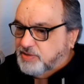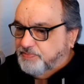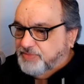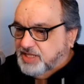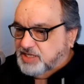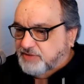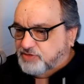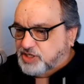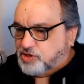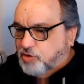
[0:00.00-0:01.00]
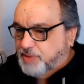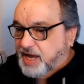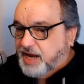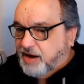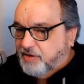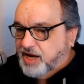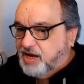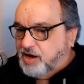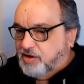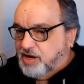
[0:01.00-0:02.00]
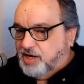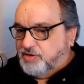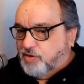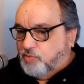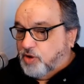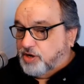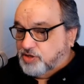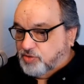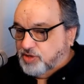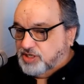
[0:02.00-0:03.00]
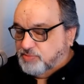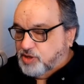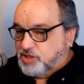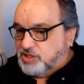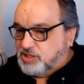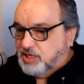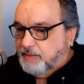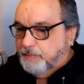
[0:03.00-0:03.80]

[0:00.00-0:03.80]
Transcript: in the San Francisco Bay Area are under a water shortage emergency